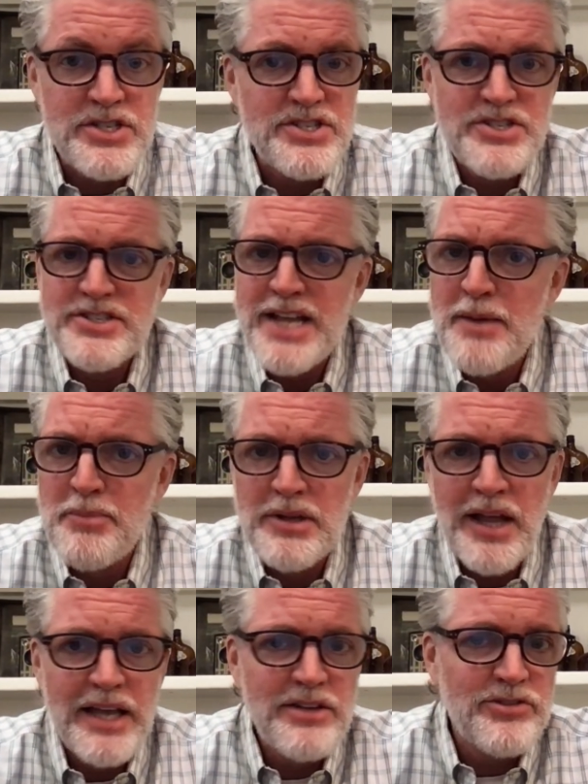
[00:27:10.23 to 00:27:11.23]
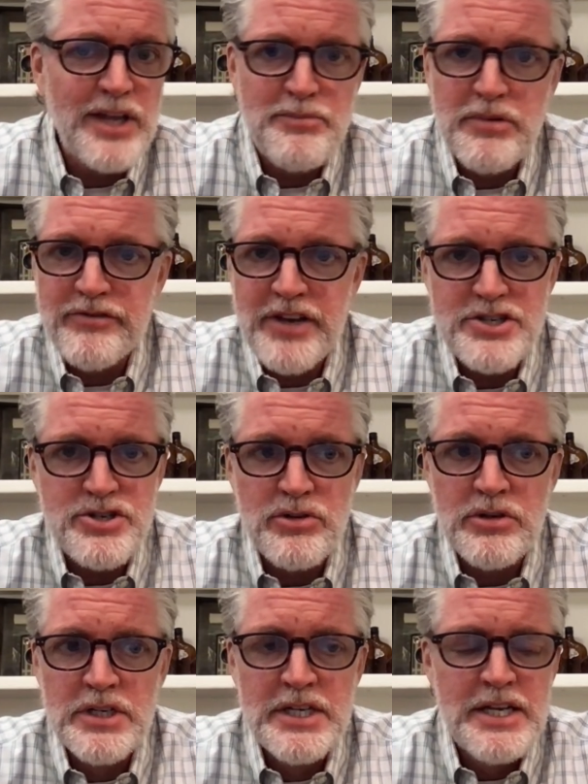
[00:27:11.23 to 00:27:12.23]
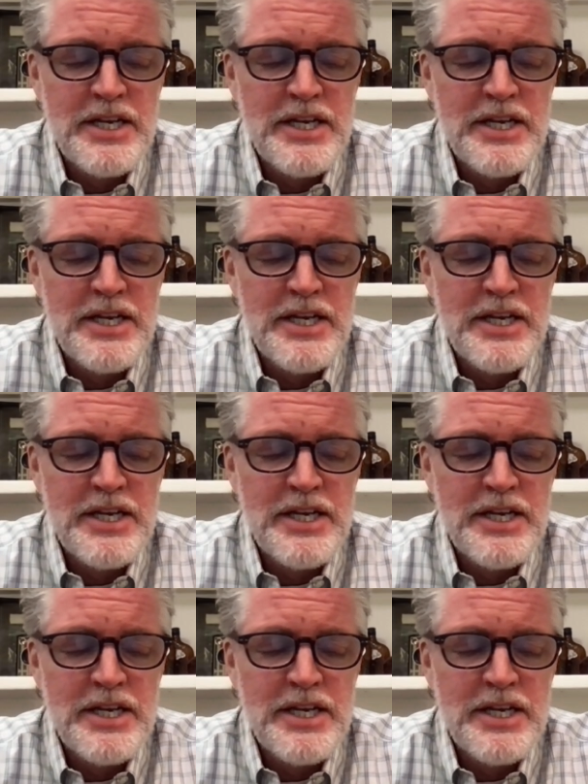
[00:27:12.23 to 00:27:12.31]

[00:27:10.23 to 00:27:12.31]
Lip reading: Just stay polite, stay professional,